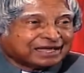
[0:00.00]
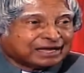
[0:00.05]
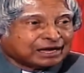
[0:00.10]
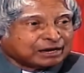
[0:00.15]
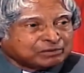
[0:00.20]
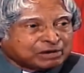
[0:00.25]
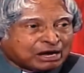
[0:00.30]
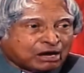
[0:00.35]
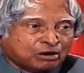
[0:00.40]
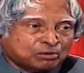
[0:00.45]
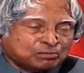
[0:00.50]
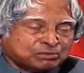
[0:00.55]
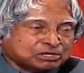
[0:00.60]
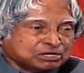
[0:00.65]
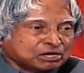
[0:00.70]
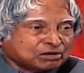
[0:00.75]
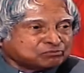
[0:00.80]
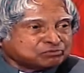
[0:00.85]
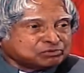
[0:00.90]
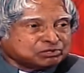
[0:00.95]
How
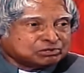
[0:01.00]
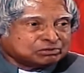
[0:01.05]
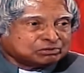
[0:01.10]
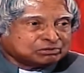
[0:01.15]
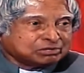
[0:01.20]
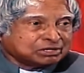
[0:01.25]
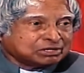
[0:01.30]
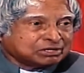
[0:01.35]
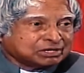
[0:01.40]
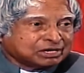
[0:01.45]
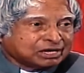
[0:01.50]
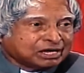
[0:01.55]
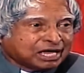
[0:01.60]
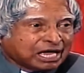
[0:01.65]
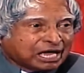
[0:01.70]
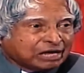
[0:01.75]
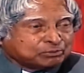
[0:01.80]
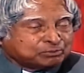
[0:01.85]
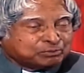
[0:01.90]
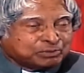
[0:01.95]
many of you
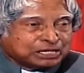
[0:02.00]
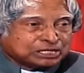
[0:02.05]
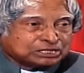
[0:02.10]
have